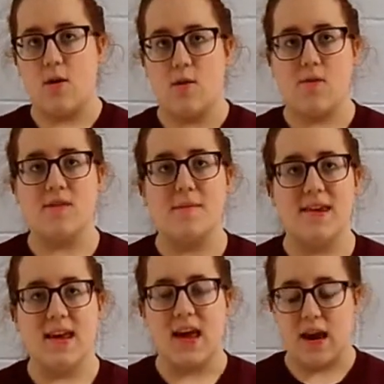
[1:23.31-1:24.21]

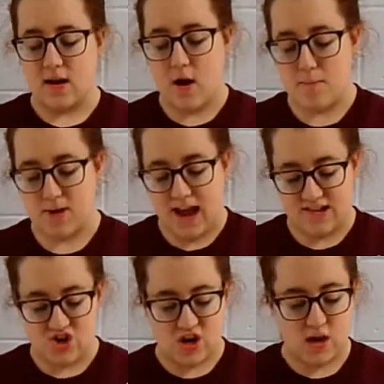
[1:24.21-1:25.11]
arithmetic, and
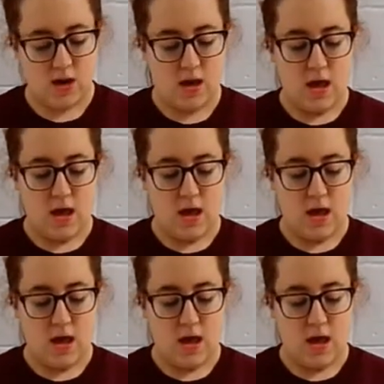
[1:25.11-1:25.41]
comprehension,